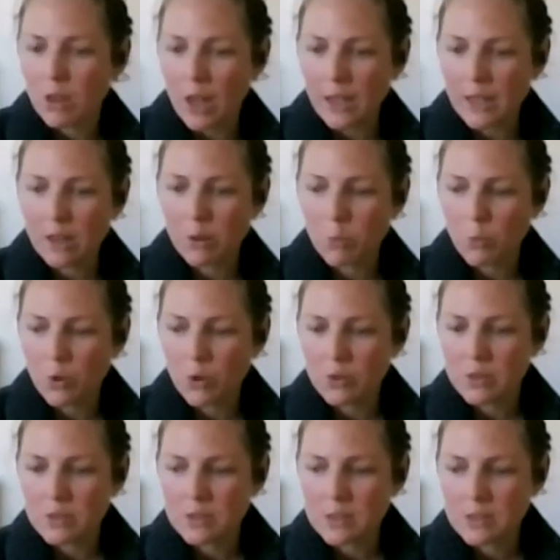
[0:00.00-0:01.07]
like it
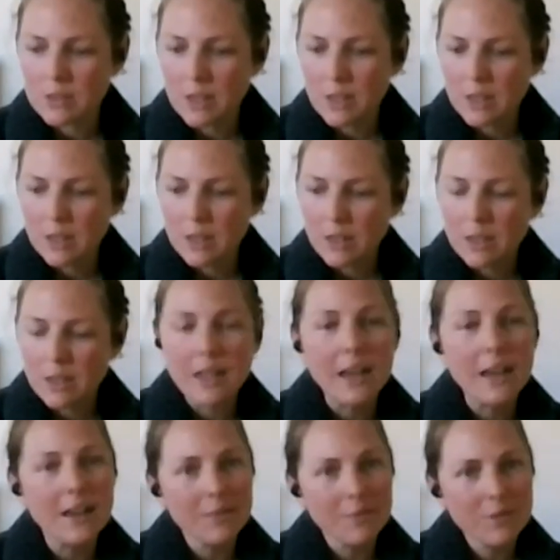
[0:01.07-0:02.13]
was
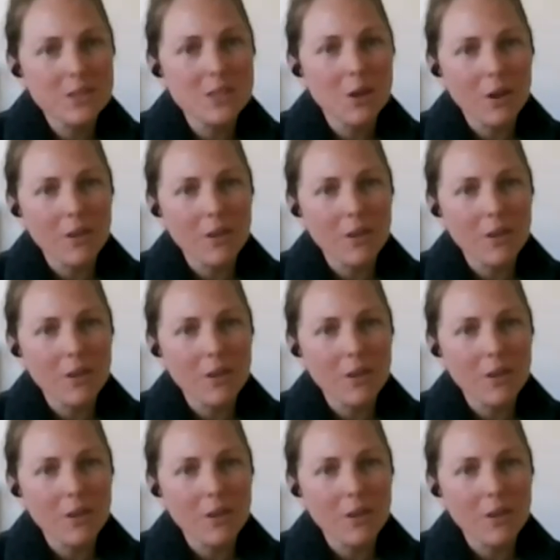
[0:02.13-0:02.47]
so